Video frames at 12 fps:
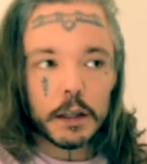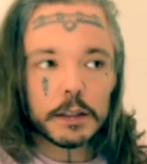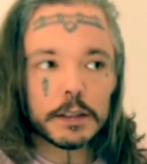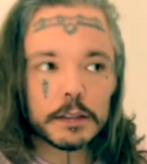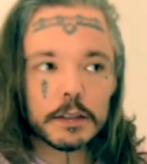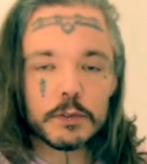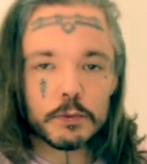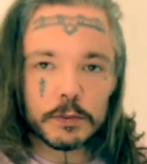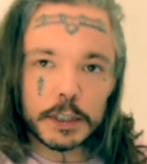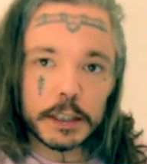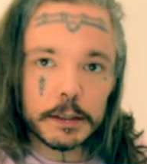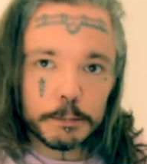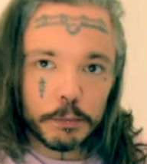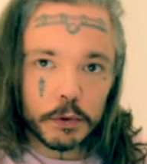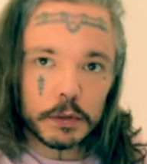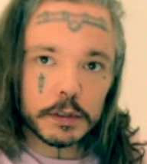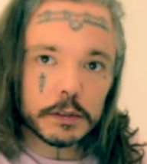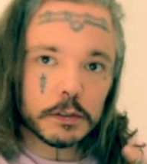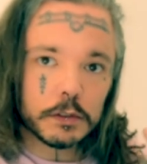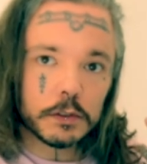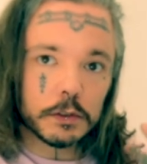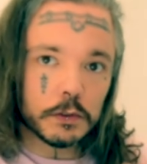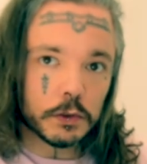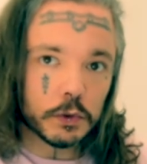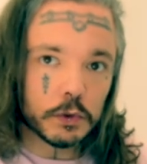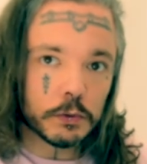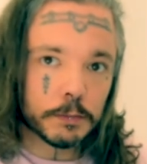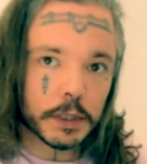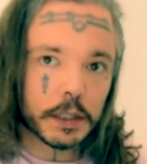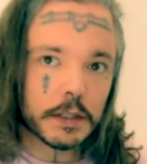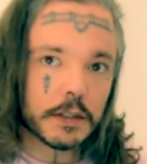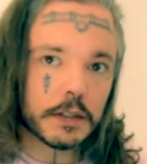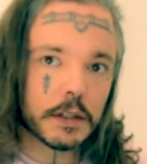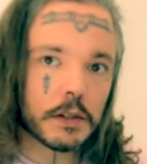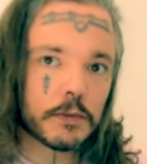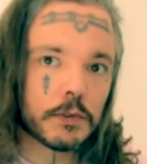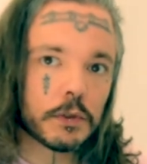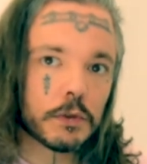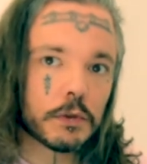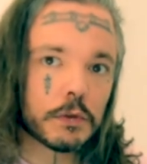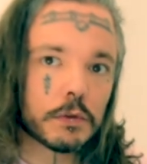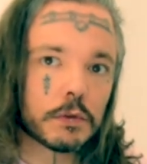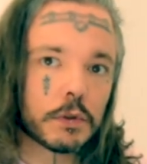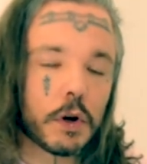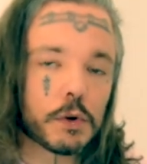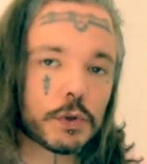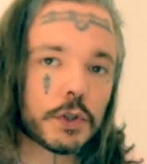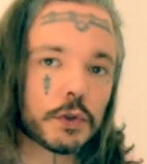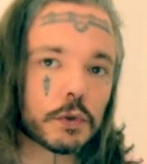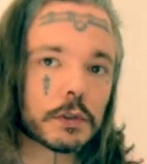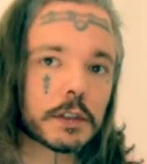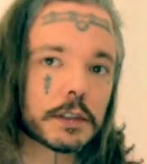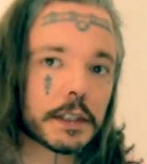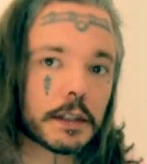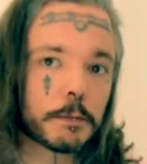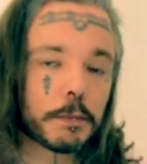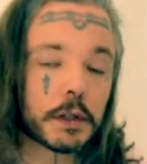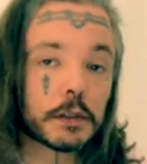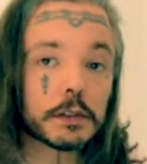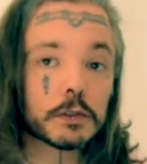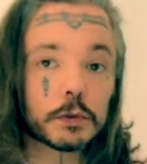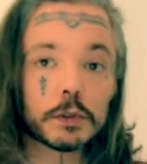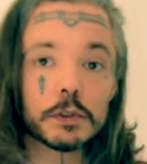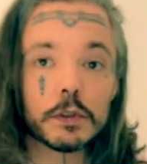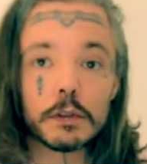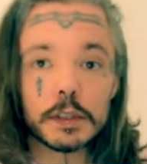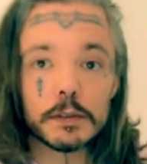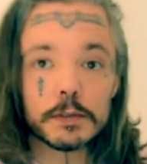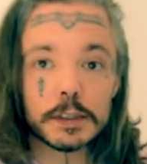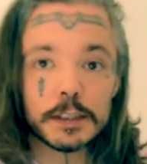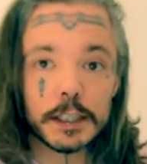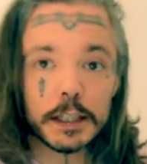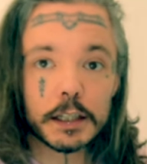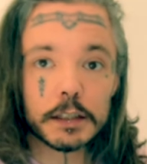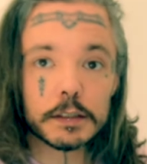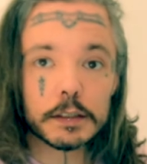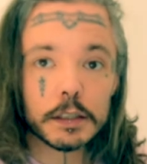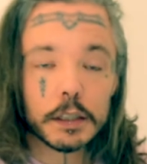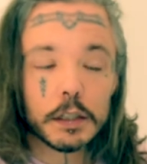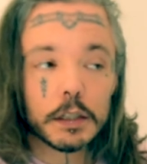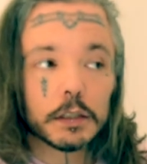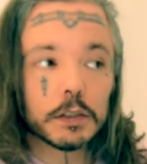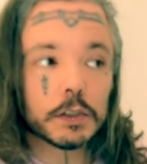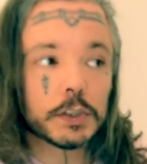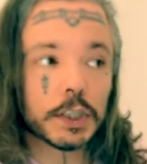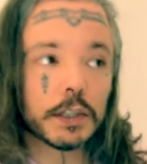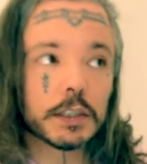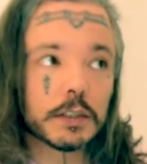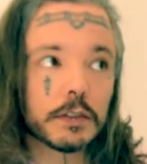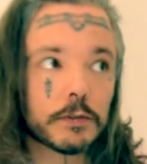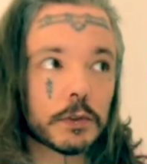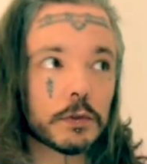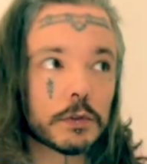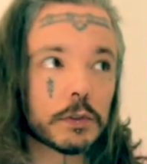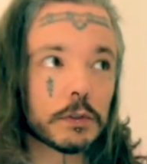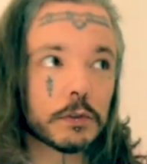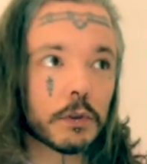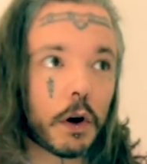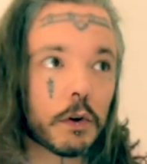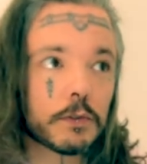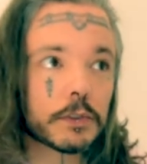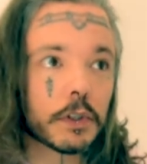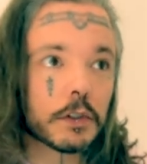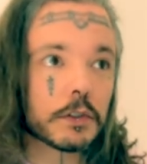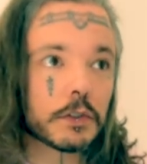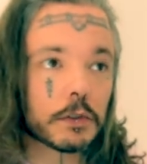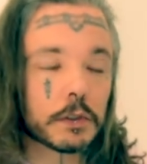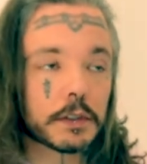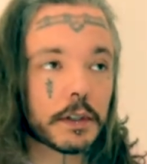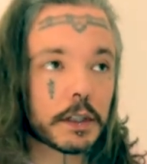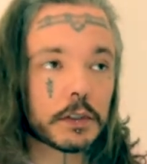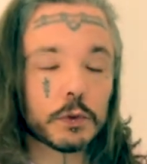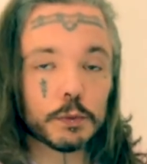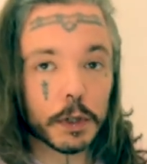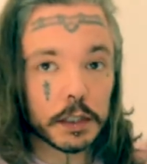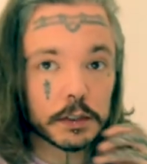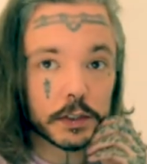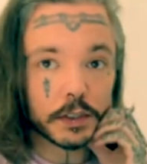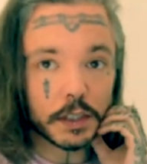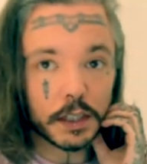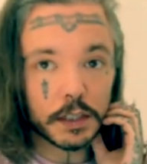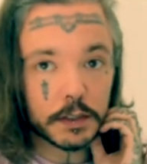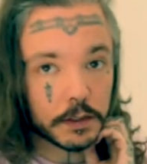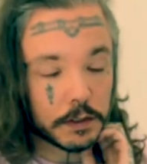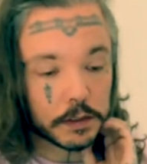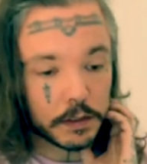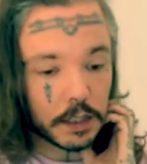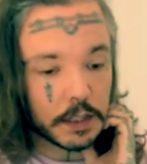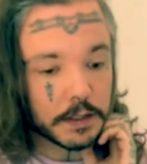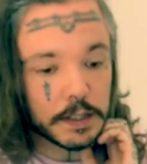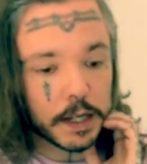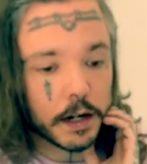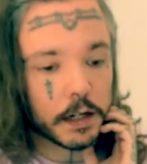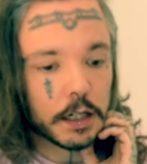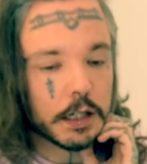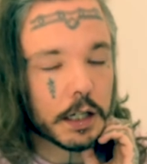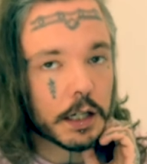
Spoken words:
This is really important to do, because if you go shorter than that period, or you don't even check it, the chance of you to overdose or take too much is there.